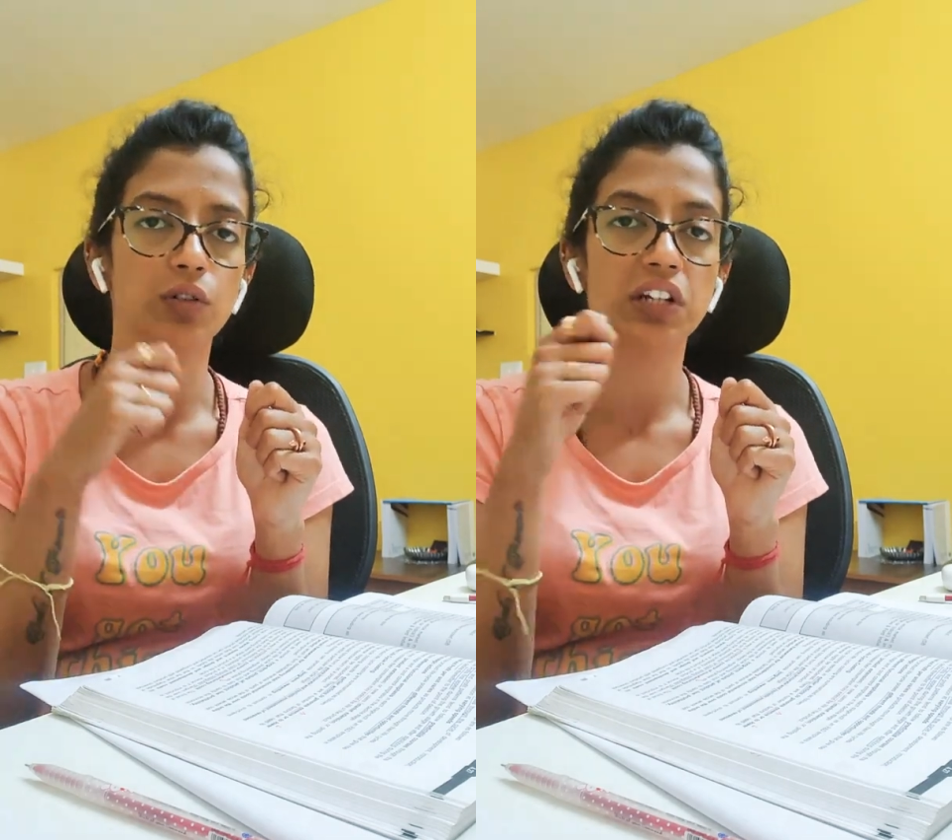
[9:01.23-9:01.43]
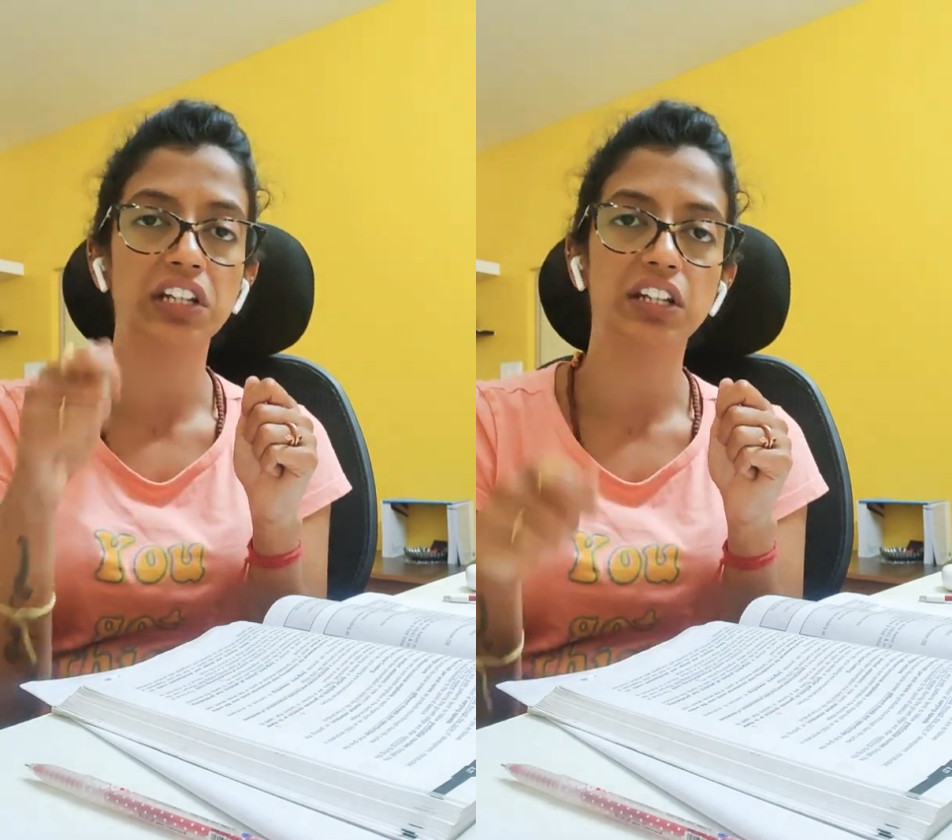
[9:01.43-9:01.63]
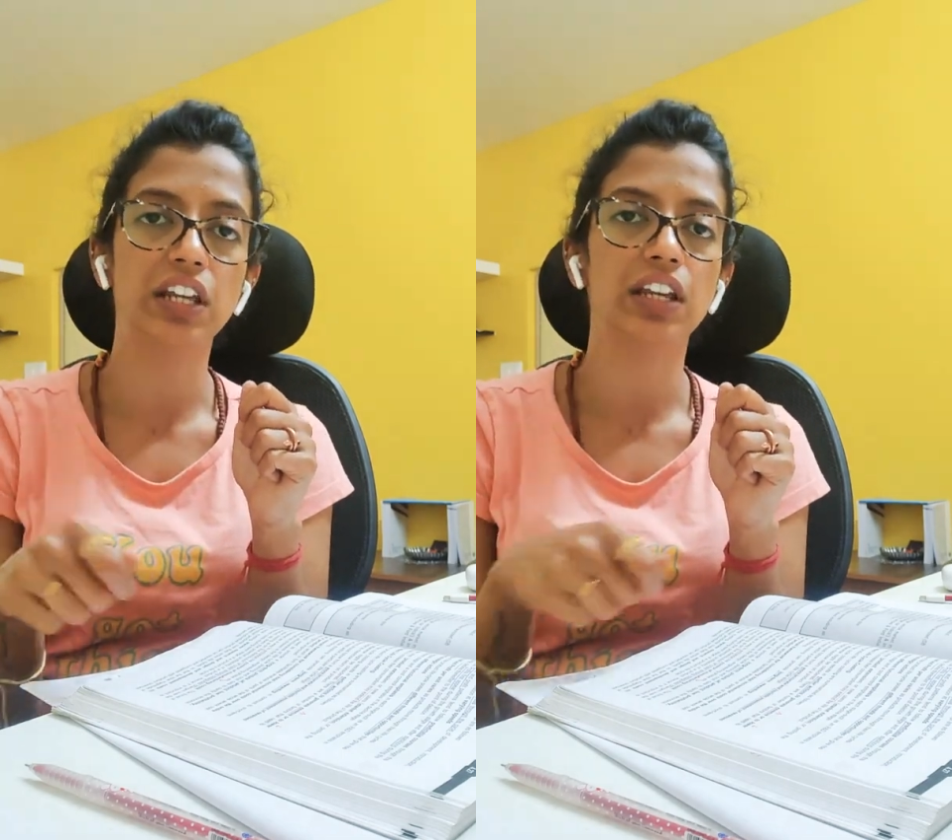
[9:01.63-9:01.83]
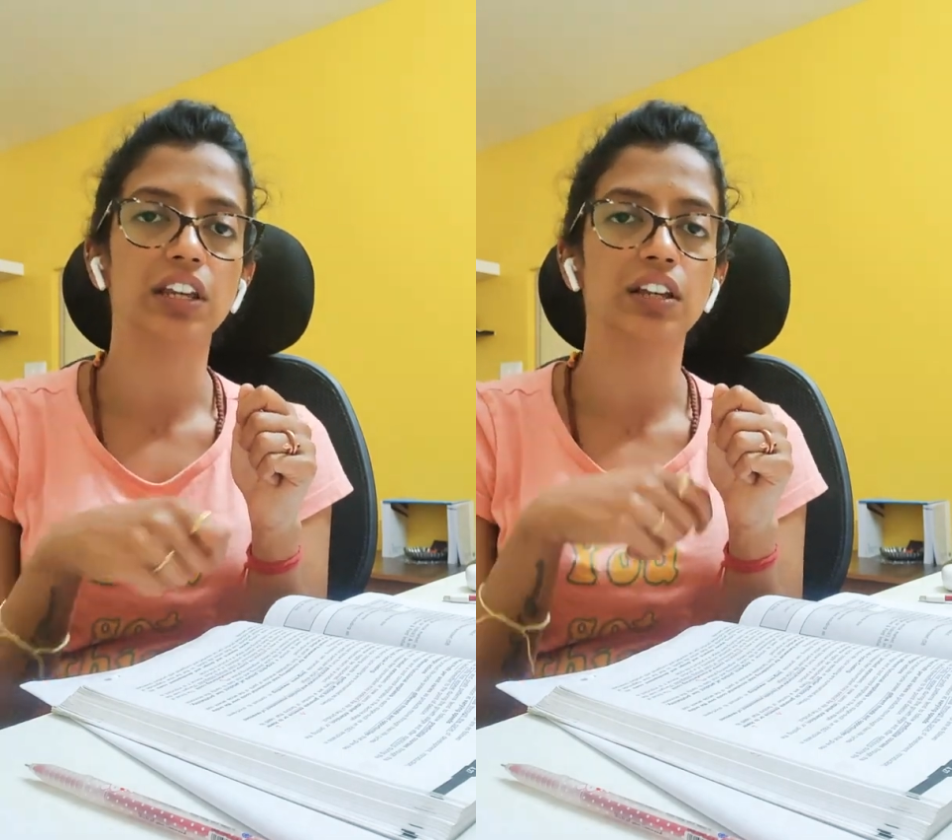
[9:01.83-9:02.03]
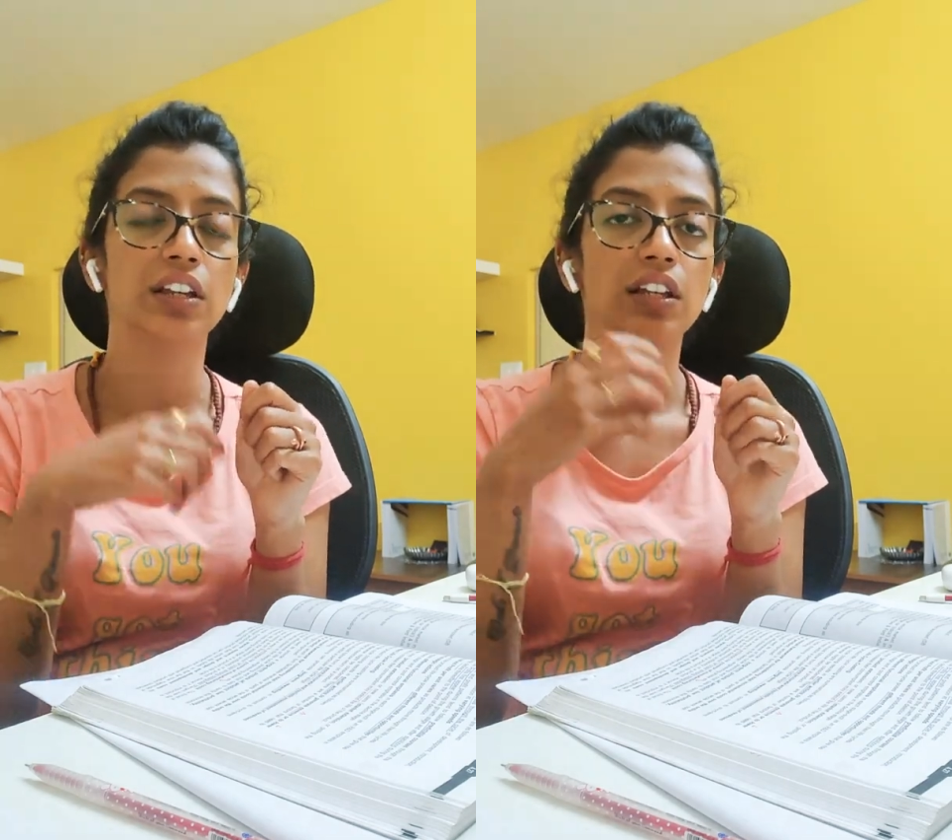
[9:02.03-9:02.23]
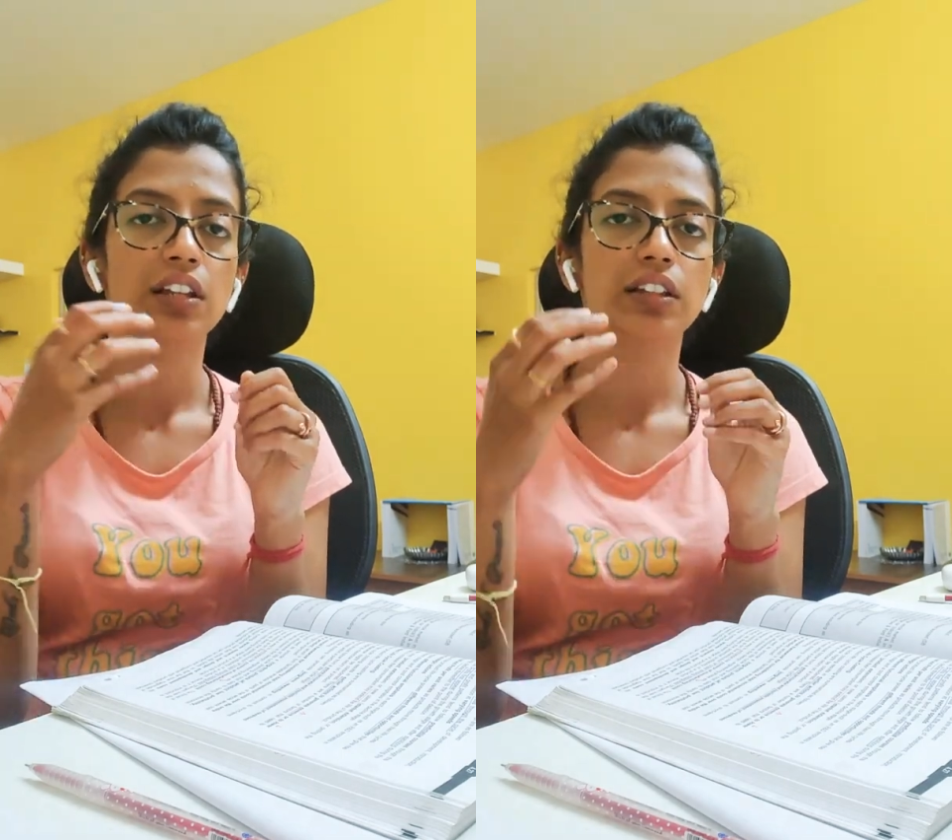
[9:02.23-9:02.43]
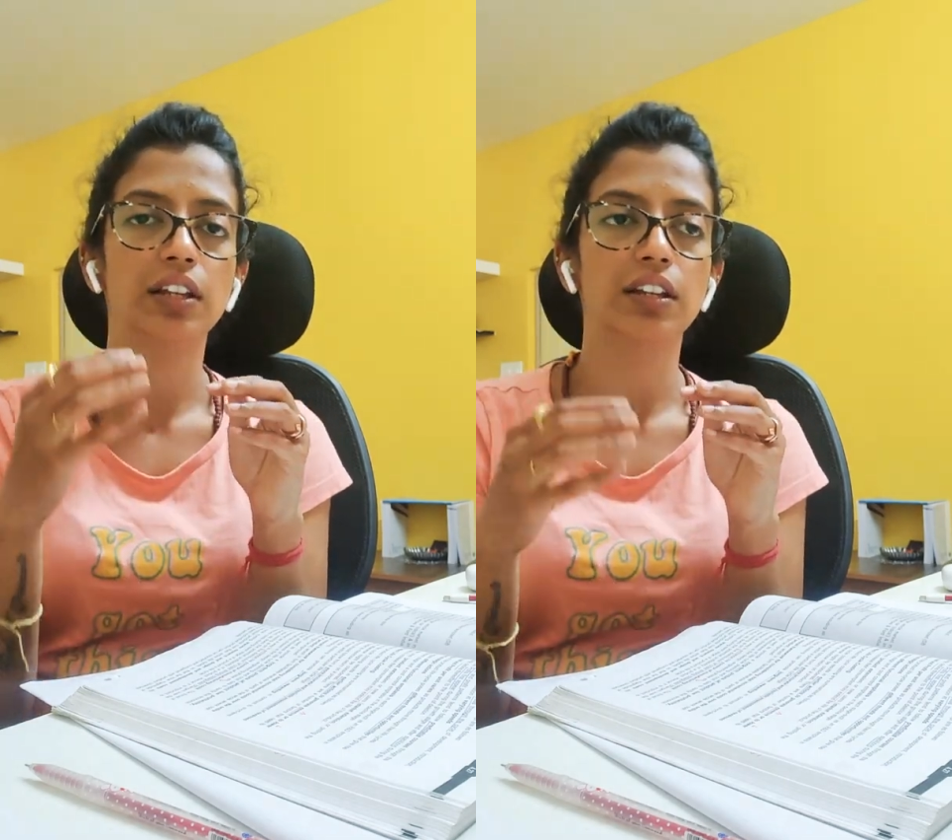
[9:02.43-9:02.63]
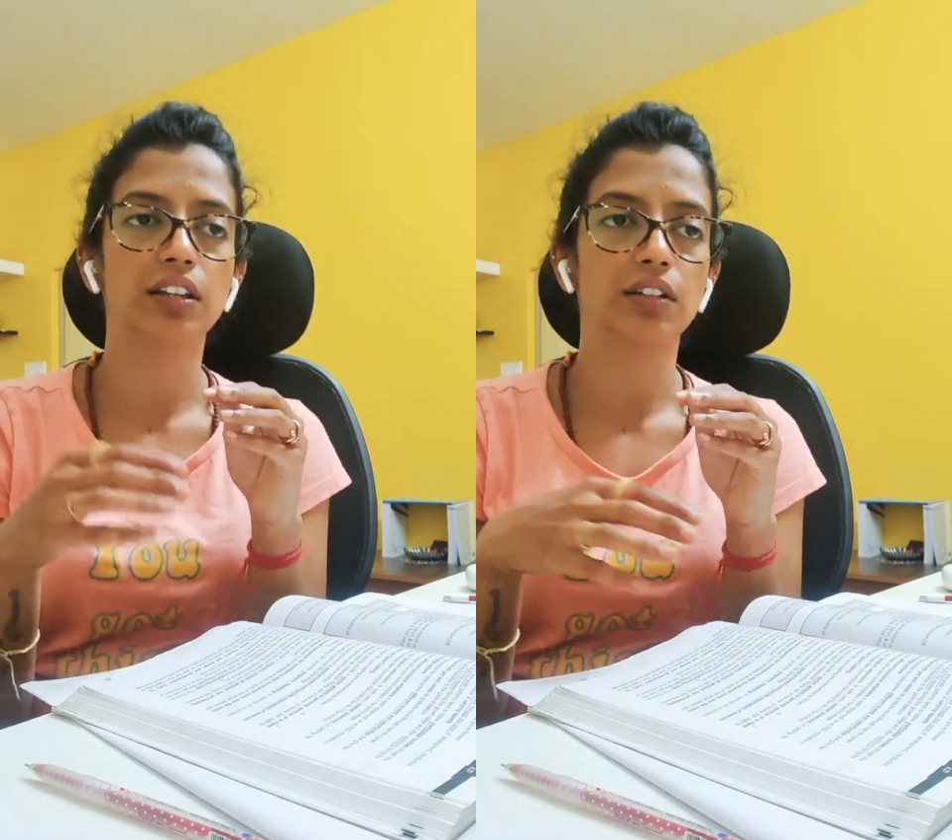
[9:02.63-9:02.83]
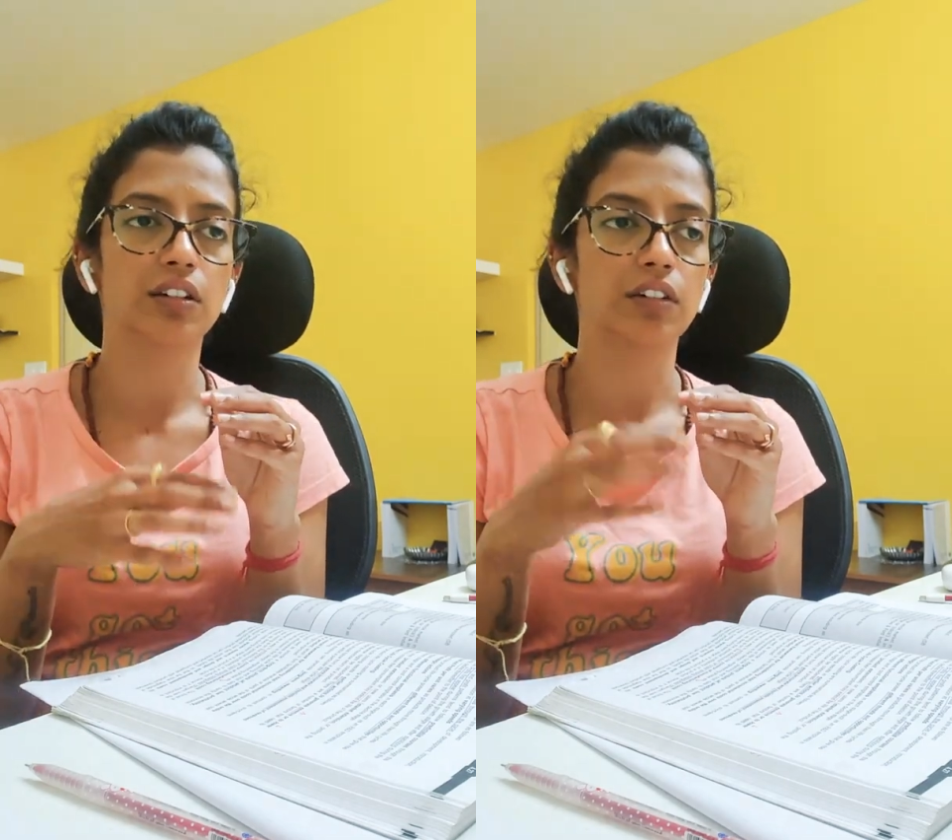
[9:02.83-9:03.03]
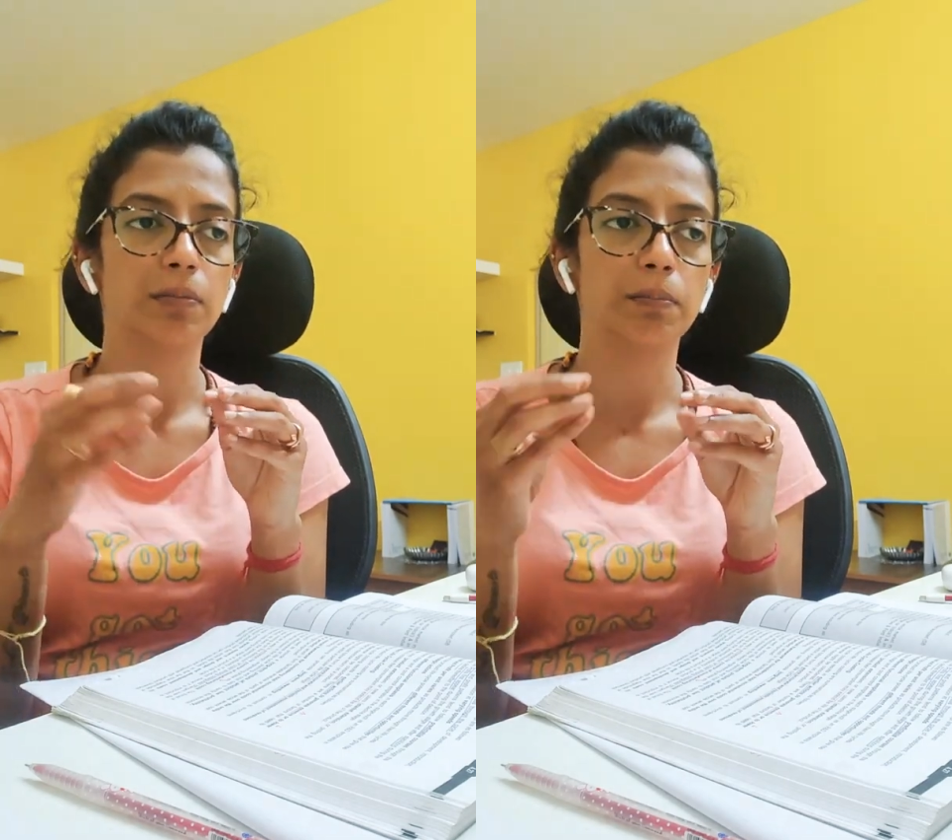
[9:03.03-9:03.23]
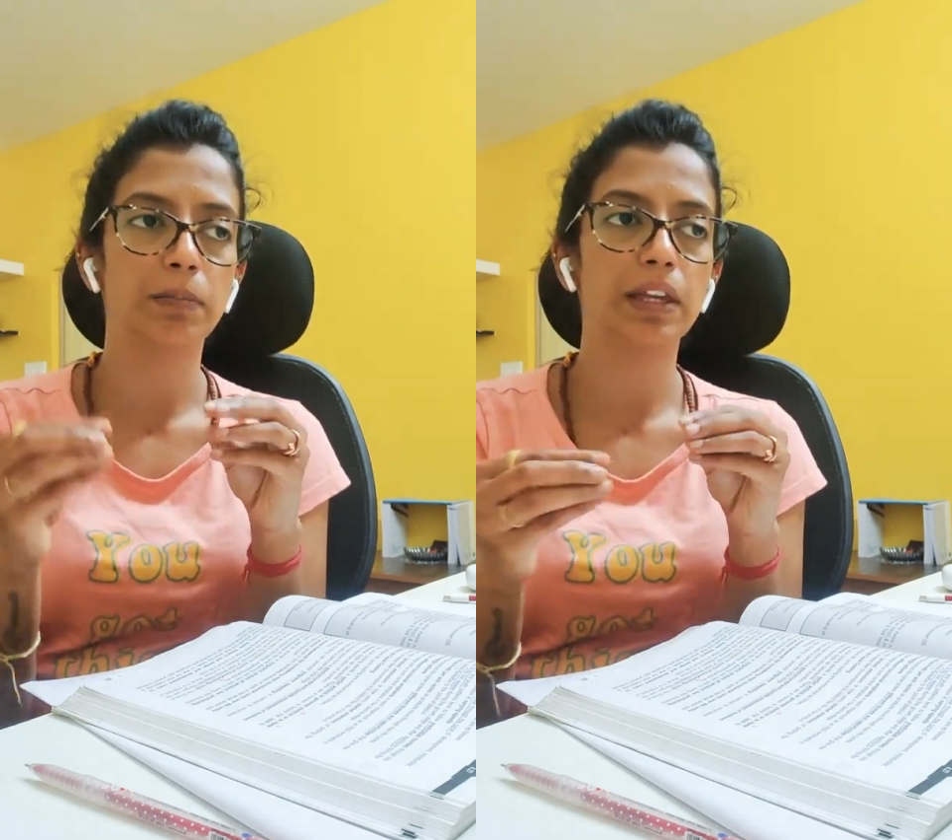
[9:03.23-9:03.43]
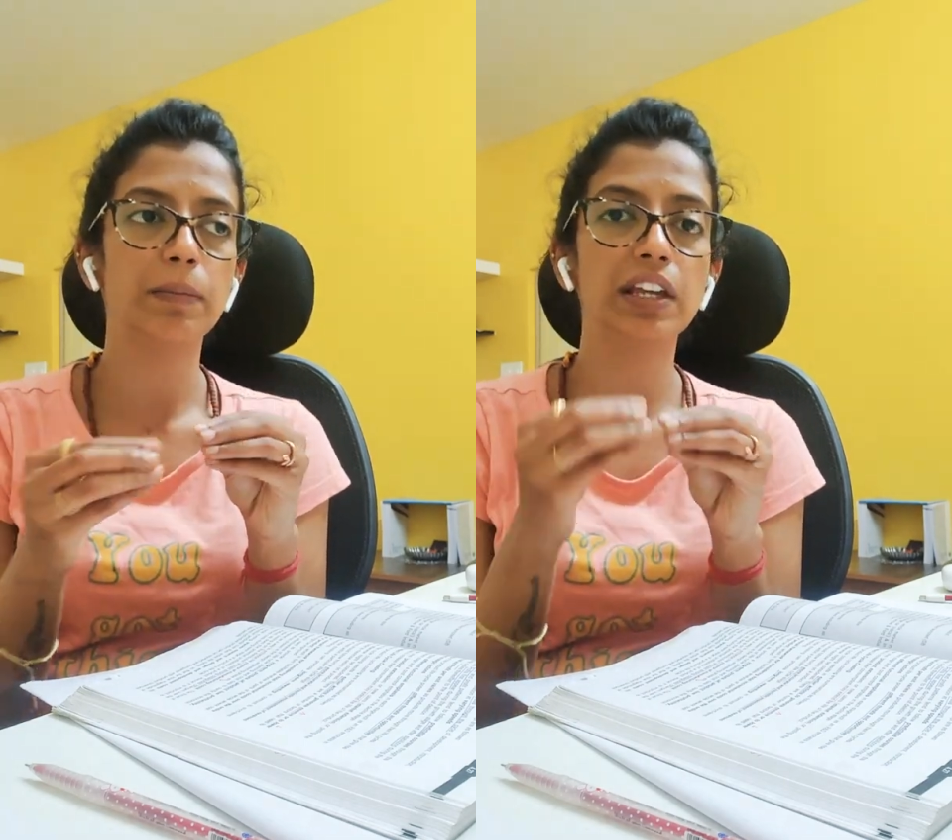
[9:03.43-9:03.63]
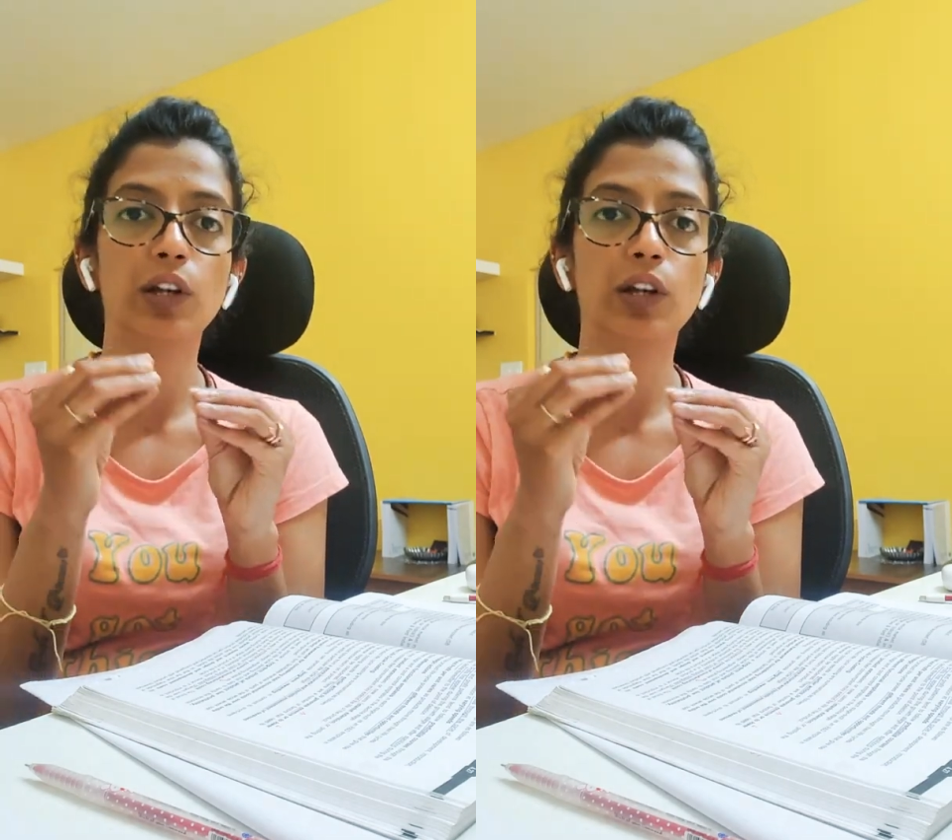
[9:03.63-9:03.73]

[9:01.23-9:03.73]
cleaning, then baby